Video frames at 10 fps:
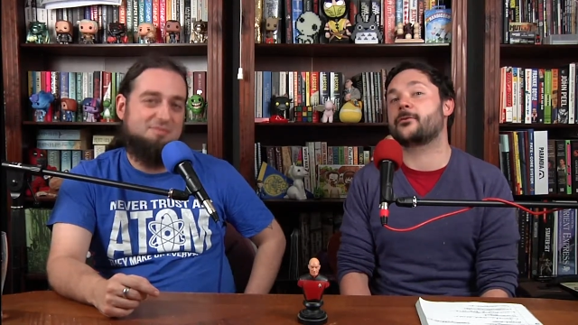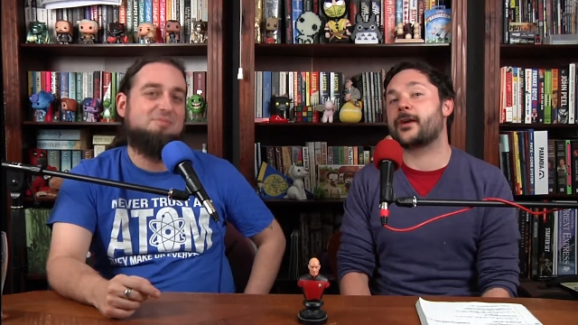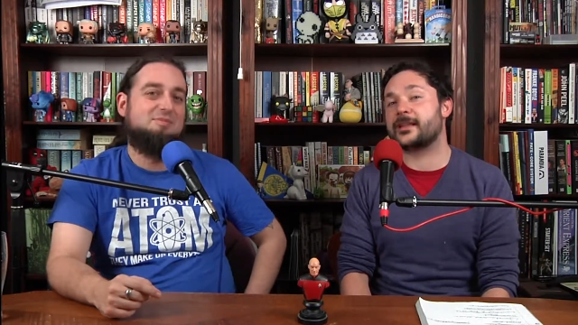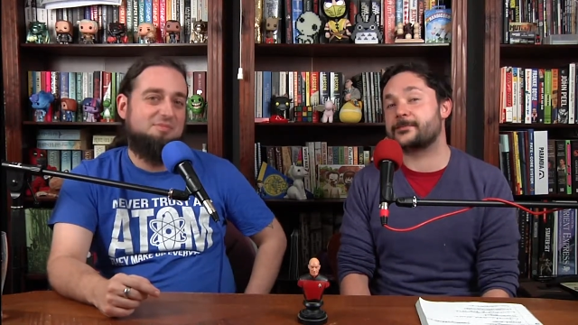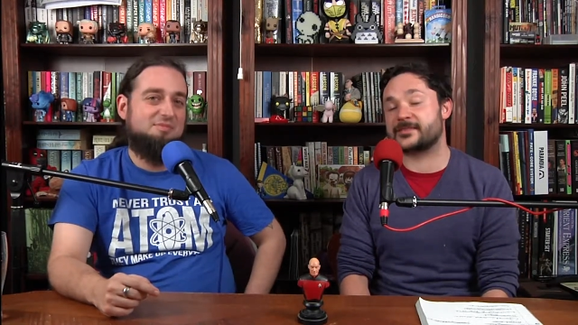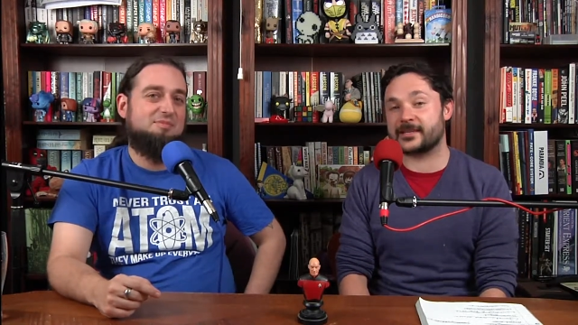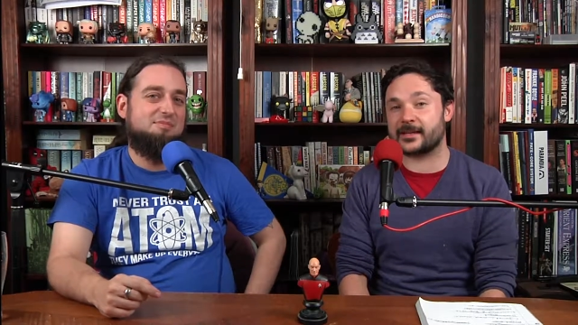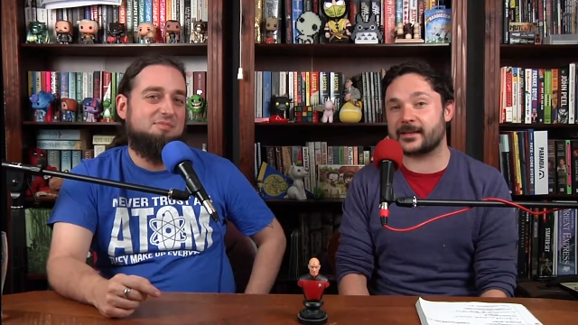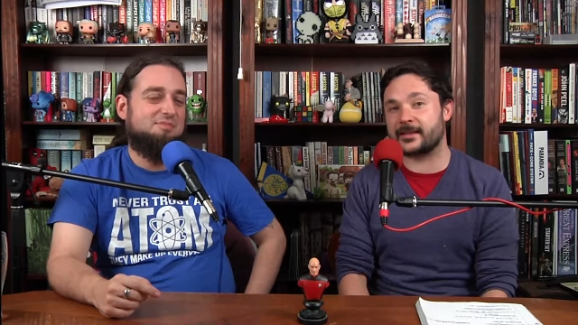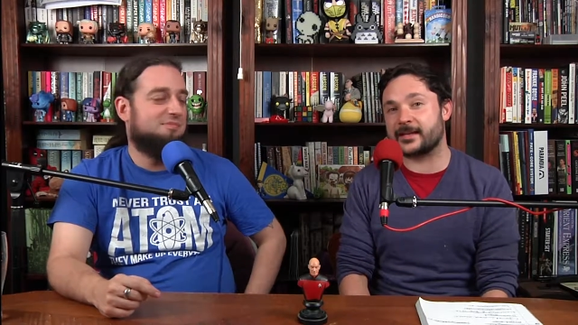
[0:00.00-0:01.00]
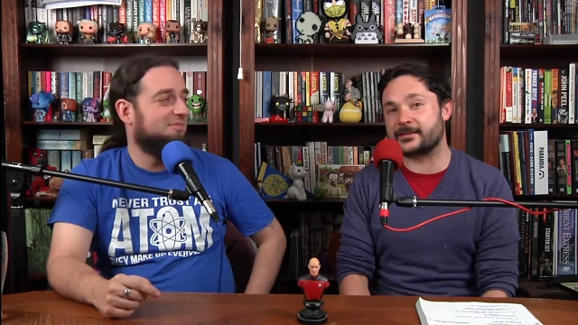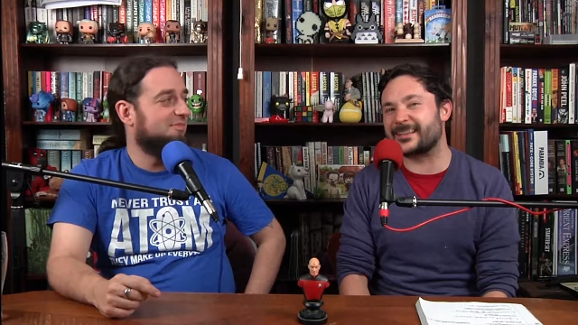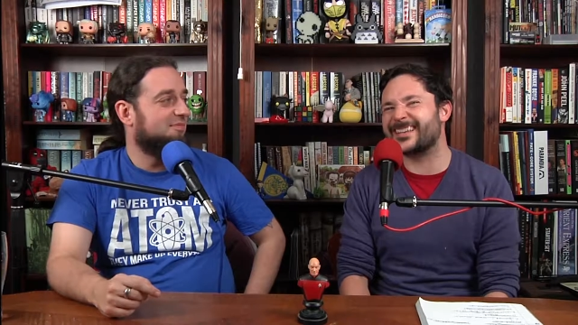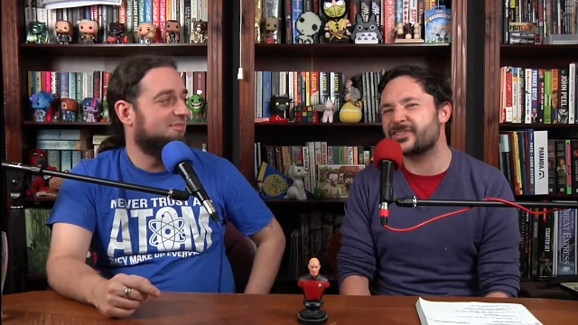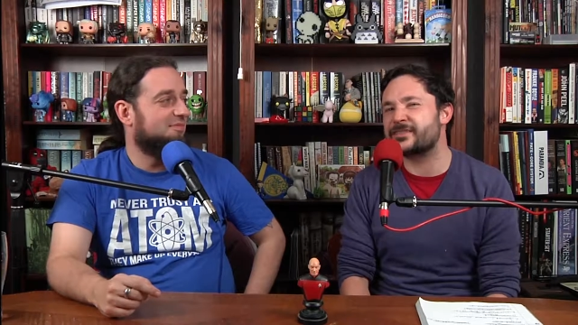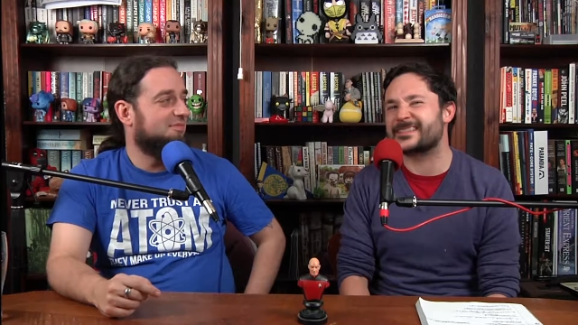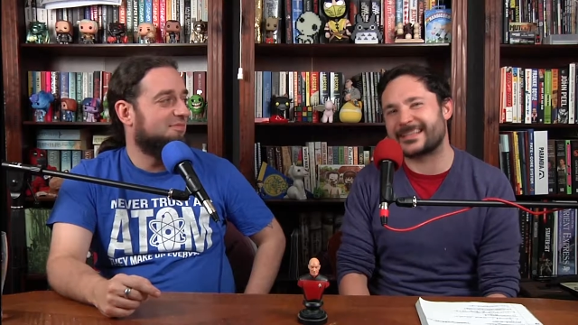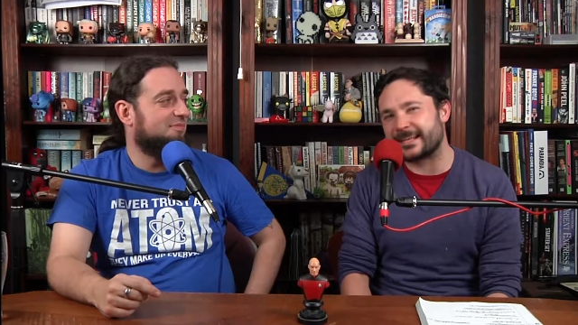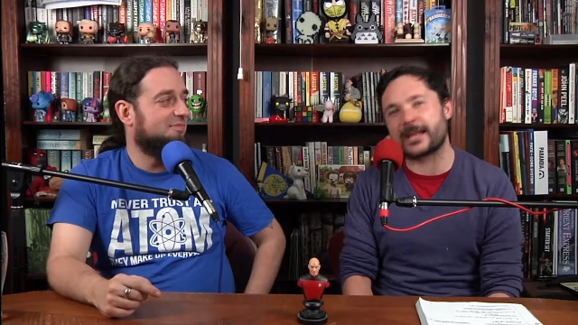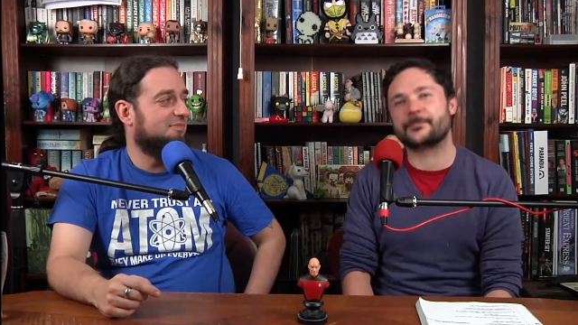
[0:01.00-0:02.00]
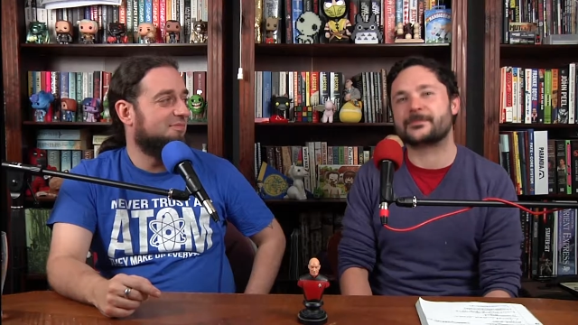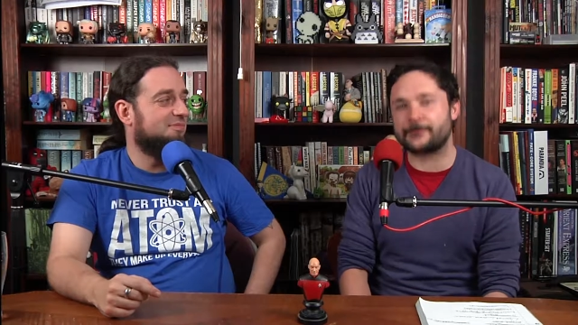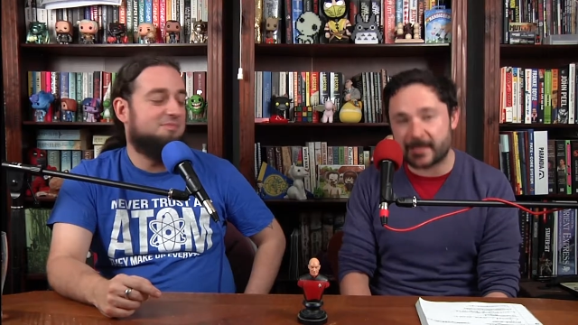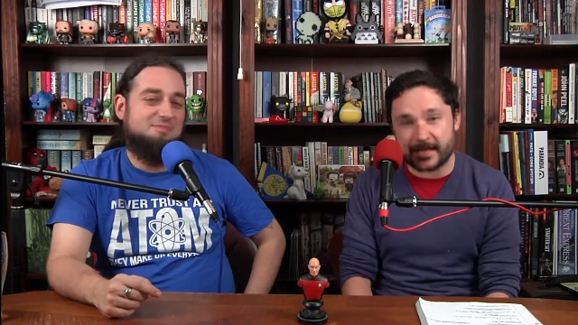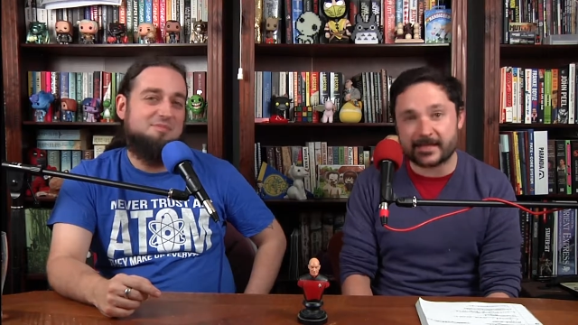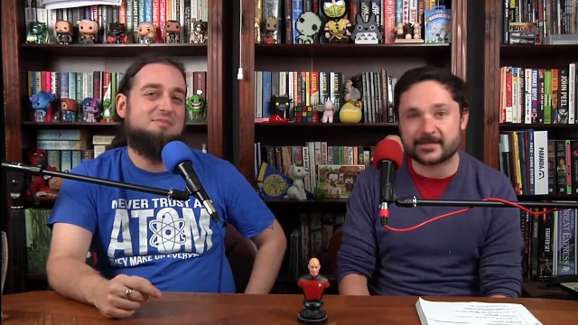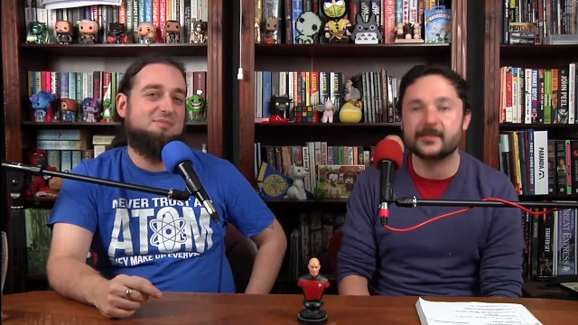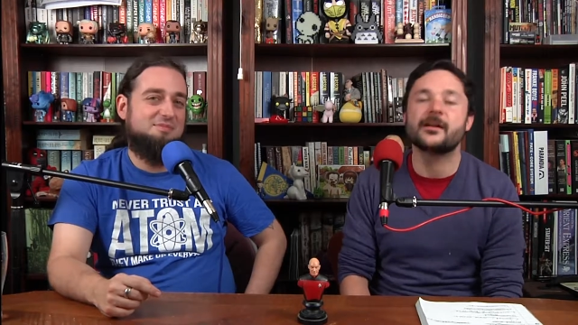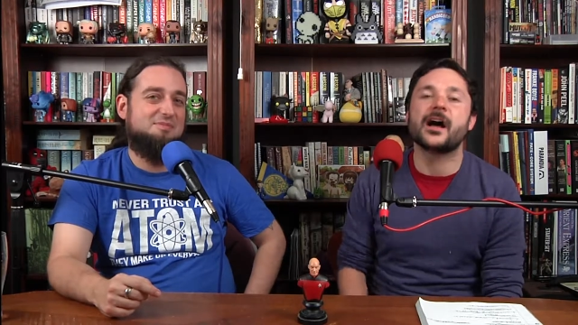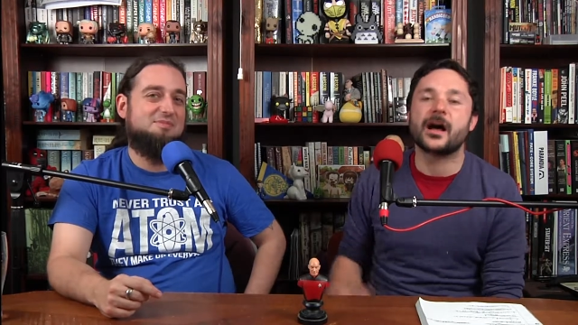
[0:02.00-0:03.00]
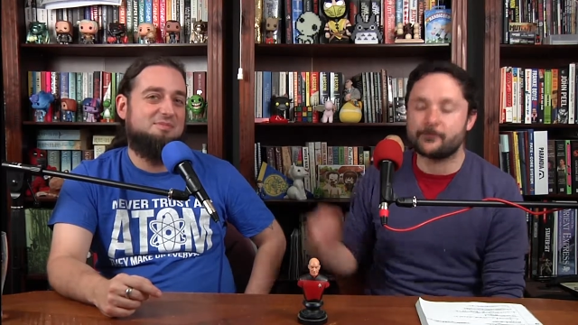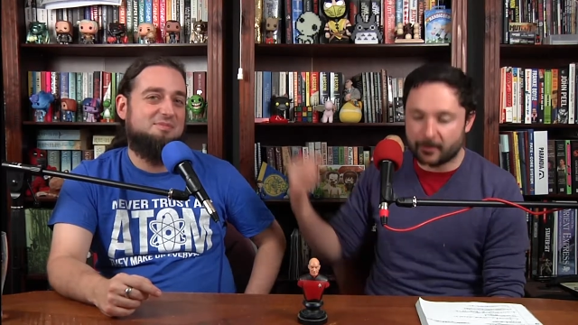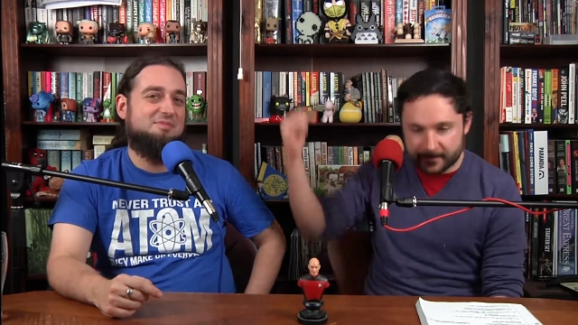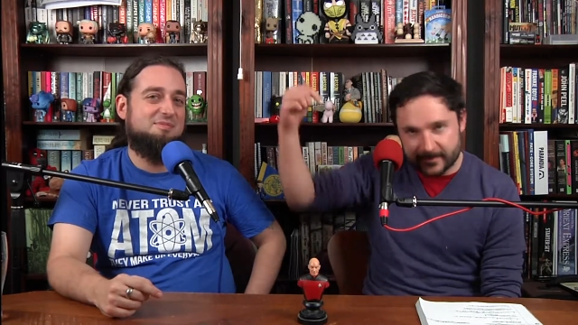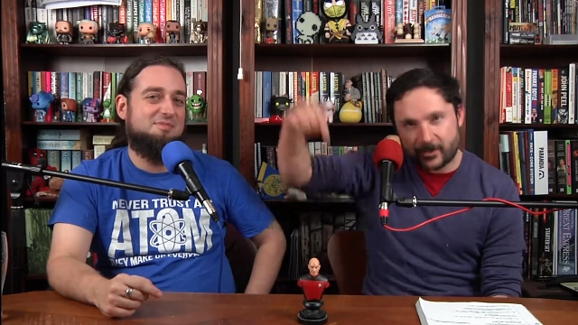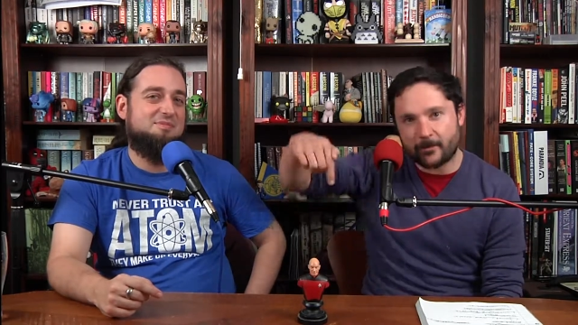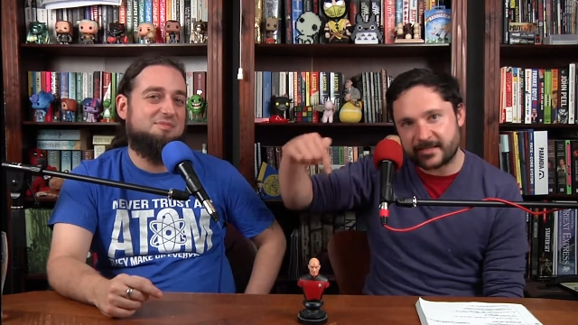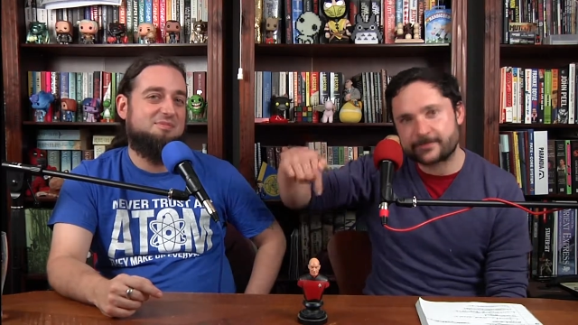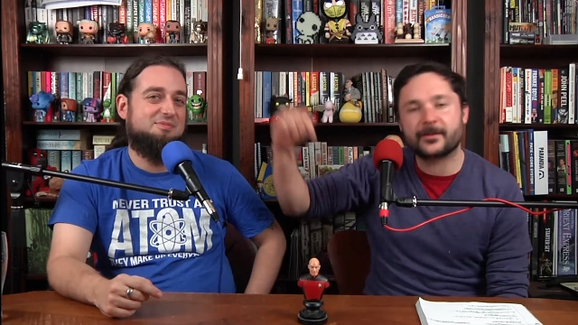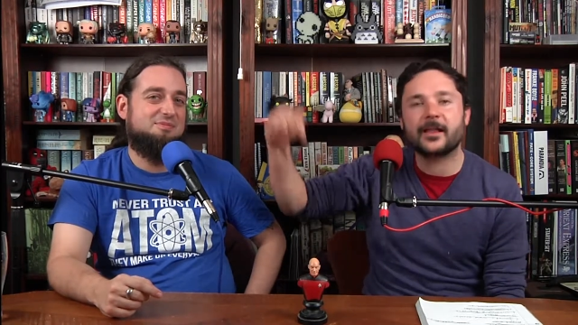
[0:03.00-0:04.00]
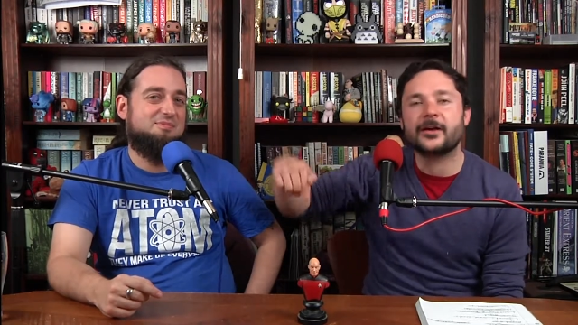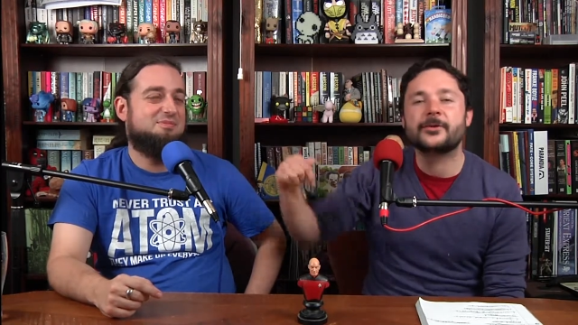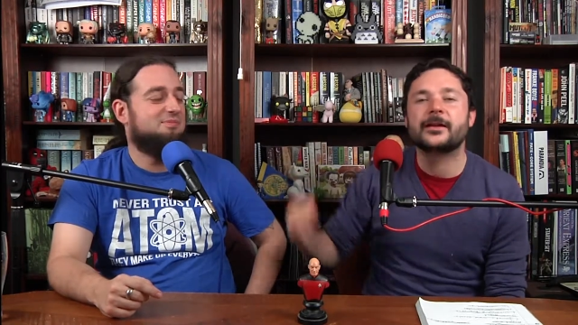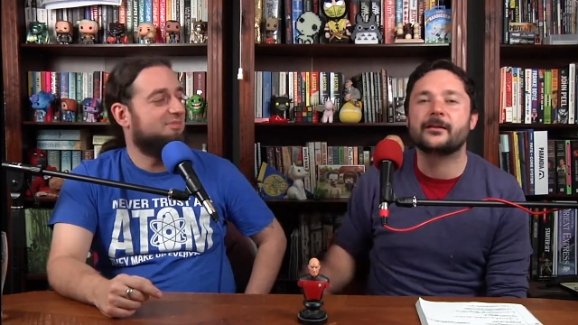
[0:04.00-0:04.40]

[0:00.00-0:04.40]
Speaker 1: or any particularly deliciously named beers, pop them in the comments below.